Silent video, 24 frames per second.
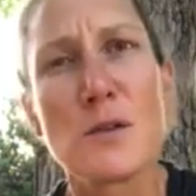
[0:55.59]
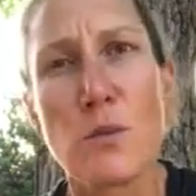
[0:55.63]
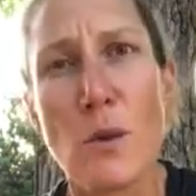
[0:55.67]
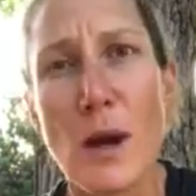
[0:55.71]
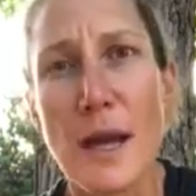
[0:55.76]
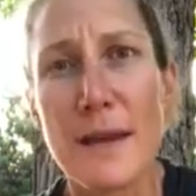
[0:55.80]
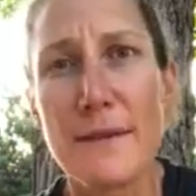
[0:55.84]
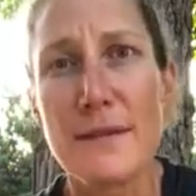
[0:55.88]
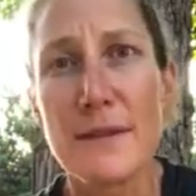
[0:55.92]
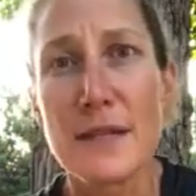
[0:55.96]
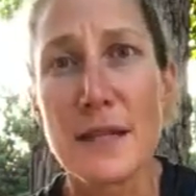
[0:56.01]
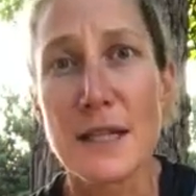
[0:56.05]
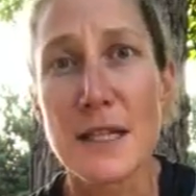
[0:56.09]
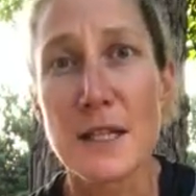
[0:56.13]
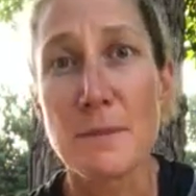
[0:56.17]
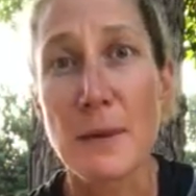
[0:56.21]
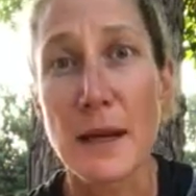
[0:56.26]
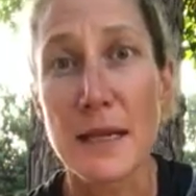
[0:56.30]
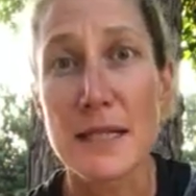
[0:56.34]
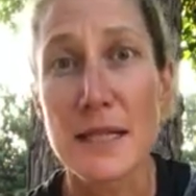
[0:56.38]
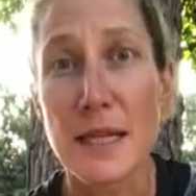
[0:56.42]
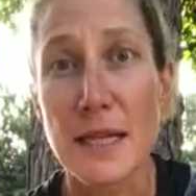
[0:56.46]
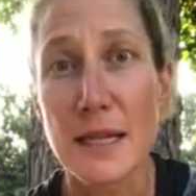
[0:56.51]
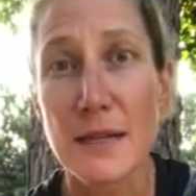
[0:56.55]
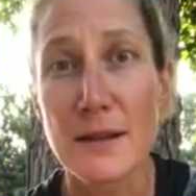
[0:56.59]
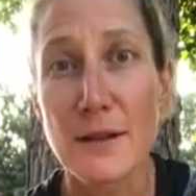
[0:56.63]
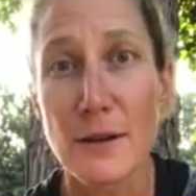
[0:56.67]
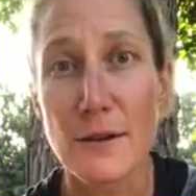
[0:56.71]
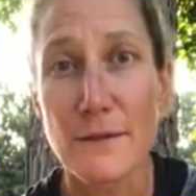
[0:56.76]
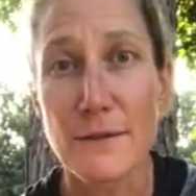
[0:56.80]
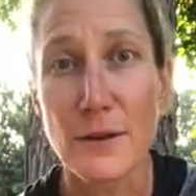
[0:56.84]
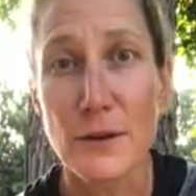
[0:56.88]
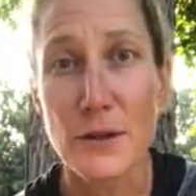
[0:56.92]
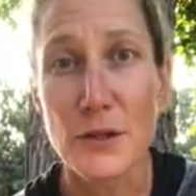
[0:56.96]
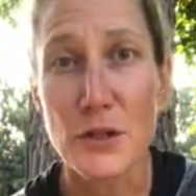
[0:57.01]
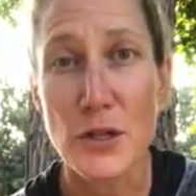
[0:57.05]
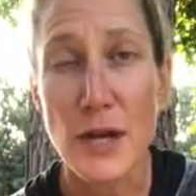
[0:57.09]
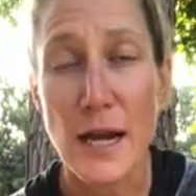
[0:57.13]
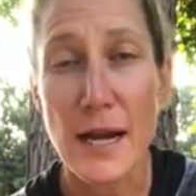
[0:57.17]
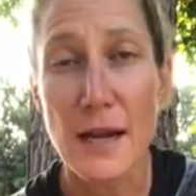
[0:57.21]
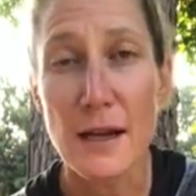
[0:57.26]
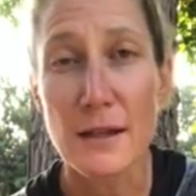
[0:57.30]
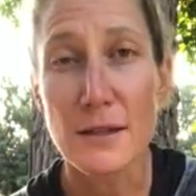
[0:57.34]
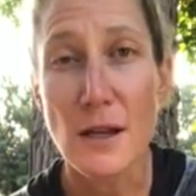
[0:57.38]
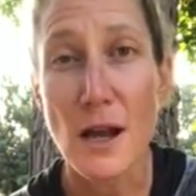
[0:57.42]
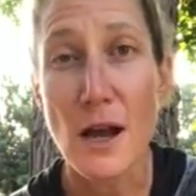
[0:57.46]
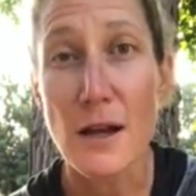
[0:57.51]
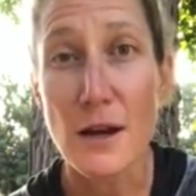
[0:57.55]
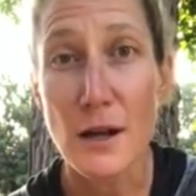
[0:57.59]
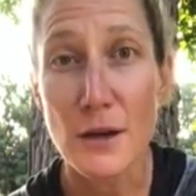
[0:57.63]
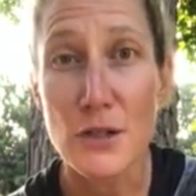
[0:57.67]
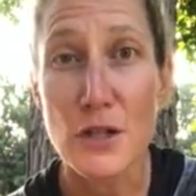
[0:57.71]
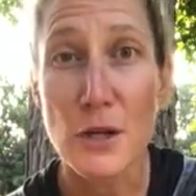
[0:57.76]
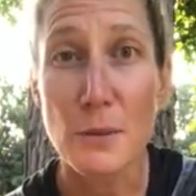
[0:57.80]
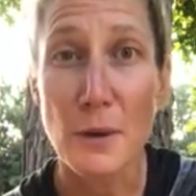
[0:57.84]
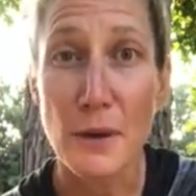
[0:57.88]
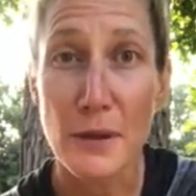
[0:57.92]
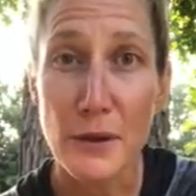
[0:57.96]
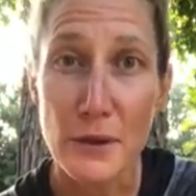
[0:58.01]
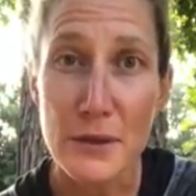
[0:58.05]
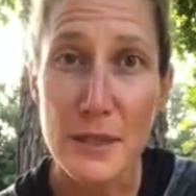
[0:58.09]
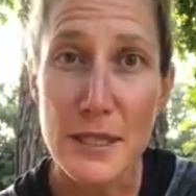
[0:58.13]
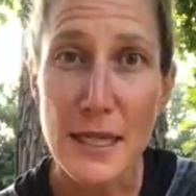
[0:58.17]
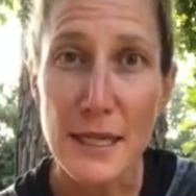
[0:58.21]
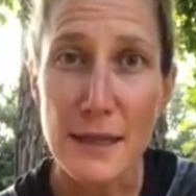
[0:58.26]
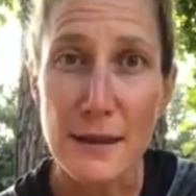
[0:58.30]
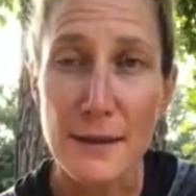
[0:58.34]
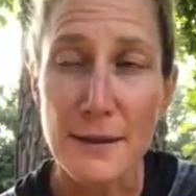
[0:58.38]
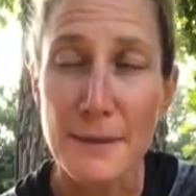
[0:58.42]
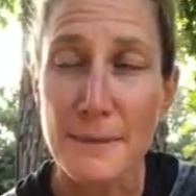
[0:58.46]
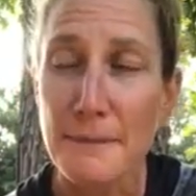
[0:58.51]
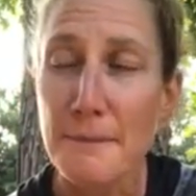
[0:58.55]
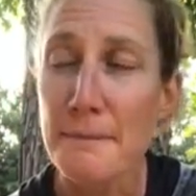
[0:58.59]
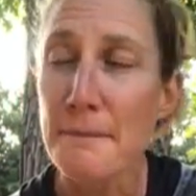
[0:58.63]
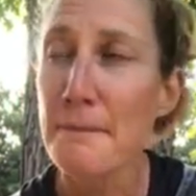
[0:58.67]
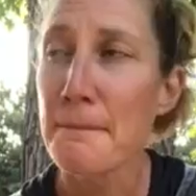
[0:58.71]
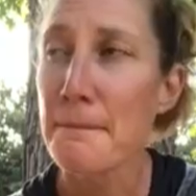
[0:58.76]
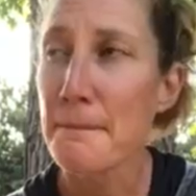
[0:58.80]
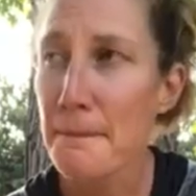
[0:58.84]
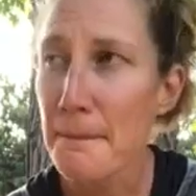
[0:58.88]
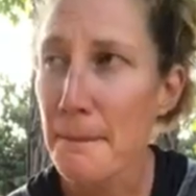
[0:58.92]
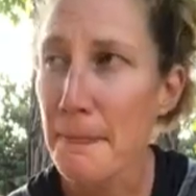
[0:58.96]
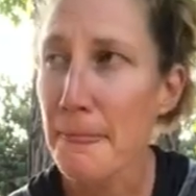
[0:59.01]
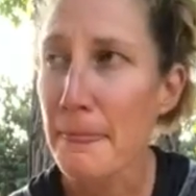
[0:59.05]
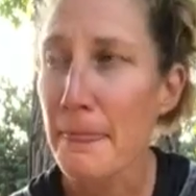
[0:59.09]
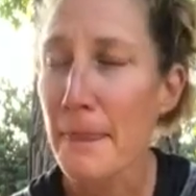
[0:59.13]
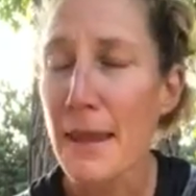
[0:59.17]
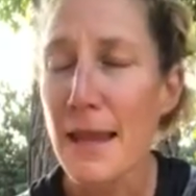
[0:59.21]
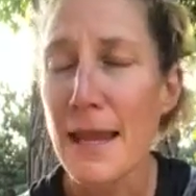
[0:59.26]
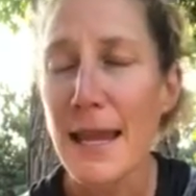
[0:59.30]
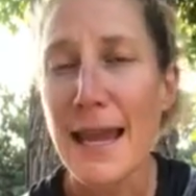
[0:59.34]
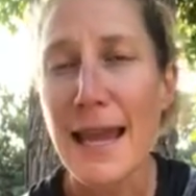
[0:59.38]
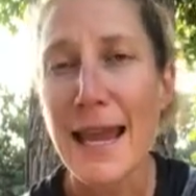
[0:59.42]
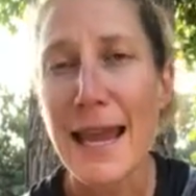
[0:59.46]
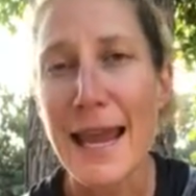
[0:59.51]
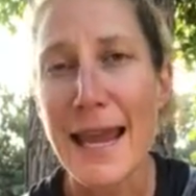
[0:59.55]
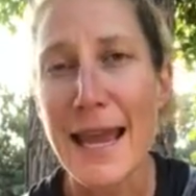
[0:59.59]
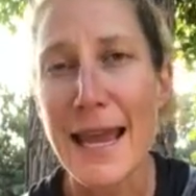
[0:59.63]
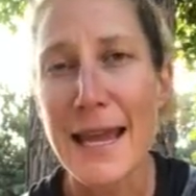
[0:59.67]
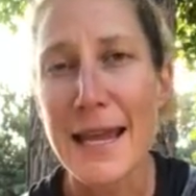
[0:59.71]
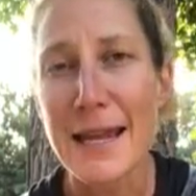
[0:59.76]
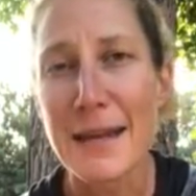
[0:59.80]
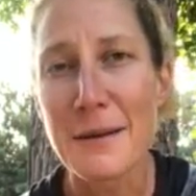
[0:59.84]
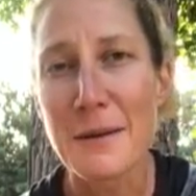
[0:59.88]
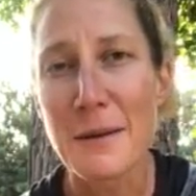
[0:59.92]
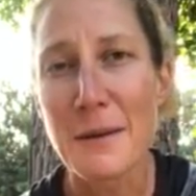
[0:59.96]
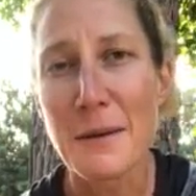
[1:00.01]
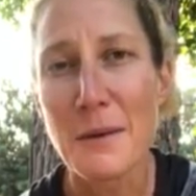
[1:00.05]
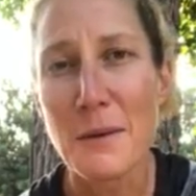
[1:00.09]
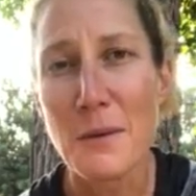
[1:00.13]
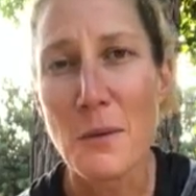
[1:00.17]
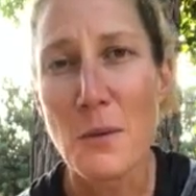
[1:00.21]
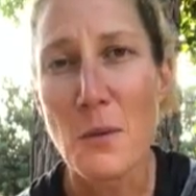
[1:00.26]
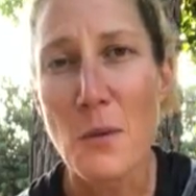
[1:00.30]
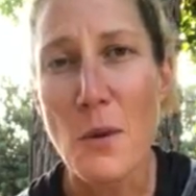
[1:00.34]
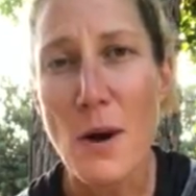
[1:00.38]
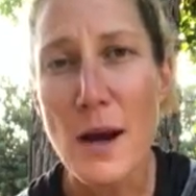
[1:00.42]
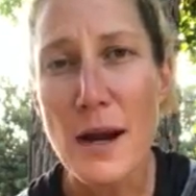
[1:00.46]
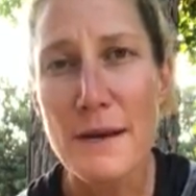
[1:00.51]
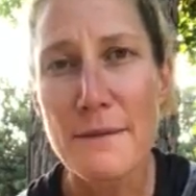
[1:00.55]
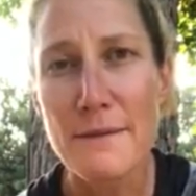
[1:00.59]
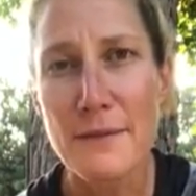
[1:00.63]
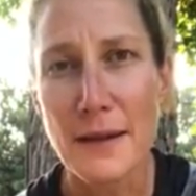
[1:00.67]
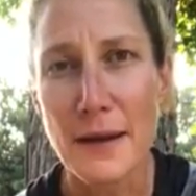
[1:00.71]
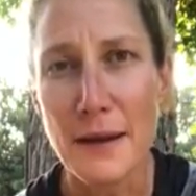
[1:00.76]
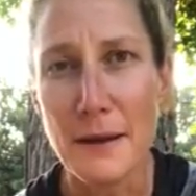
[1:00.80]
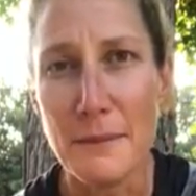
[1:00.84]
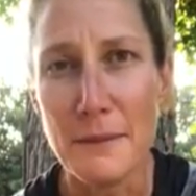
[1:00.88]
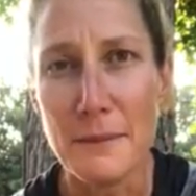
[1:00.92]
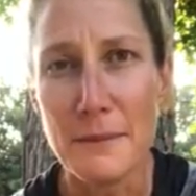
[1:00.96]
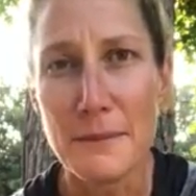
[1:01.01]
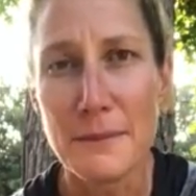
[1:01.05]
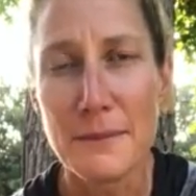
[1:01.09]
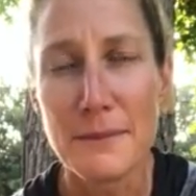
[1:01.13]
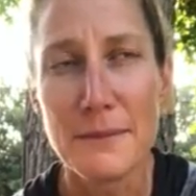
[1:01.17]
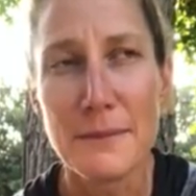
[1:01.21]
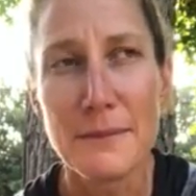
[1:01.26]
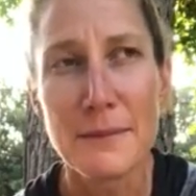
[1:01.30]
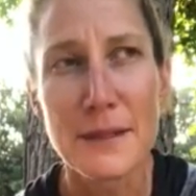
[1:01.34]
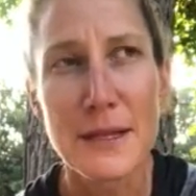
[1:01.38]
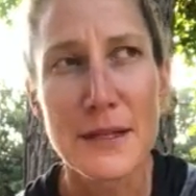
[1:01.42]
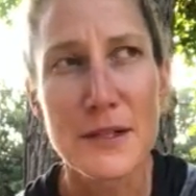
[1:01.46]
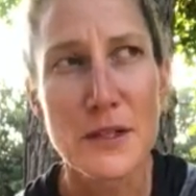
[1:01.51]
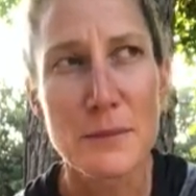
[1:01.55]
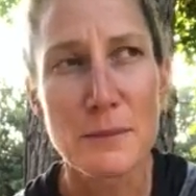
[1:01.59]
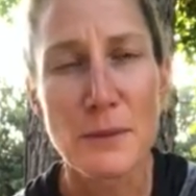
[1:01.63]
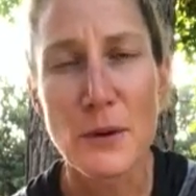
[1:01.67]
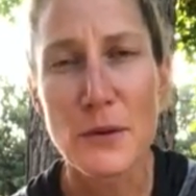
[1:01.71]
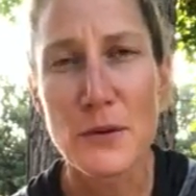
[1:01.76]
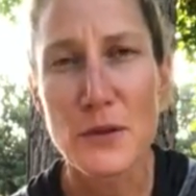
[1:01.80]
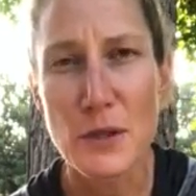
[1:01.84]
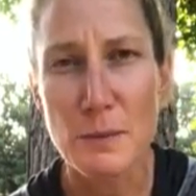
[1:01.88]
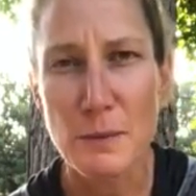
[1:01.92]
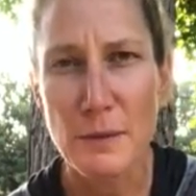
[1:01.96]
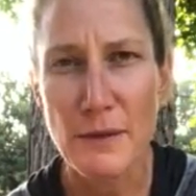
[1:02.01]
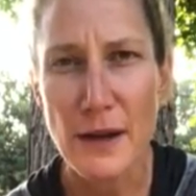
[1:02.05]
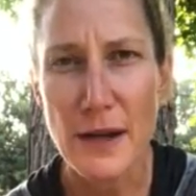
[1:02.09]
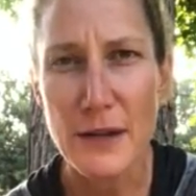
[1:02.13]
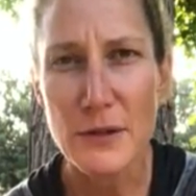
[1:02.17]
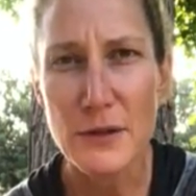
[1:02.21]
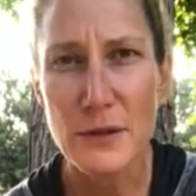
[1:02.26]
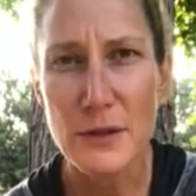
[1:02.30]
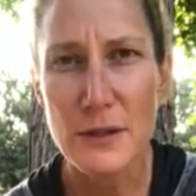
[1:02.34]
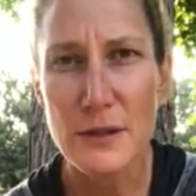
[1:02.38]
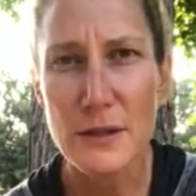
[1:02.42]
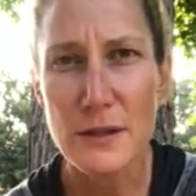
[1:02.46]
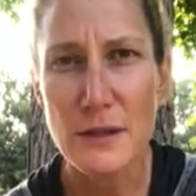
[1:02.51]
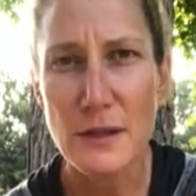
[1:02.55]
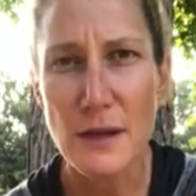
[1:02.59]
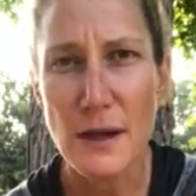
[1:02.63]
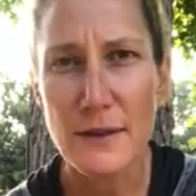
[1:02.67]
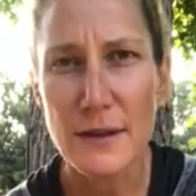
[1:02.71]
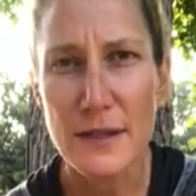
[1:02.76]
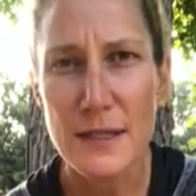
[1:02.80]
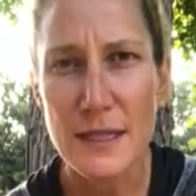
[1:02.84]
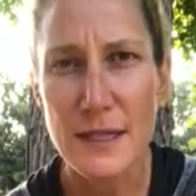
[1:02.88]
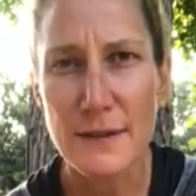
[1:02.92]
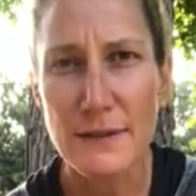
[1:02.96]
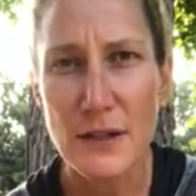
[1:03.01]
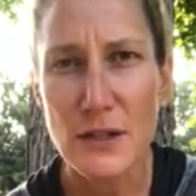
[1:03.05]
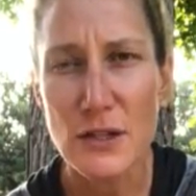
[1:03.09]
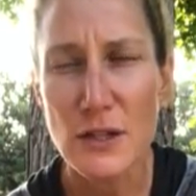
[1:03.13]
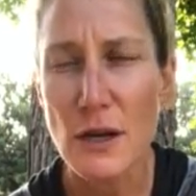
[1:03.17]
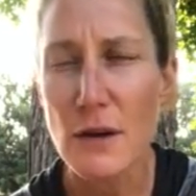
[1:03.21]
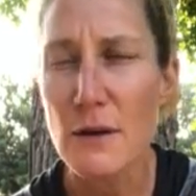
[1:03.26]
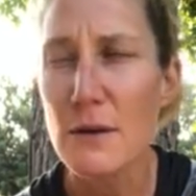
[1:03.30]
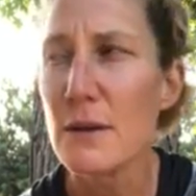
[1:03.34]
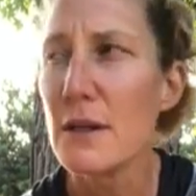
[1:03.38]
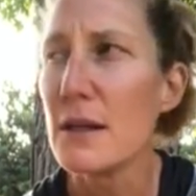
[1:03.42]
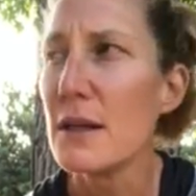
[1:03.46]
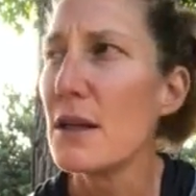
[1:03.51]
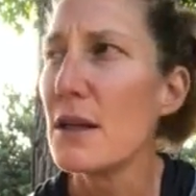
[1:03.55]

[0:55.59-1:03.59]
wife is expecting their first child on October 13th. And one of them, because they're both supervisors on this TV show,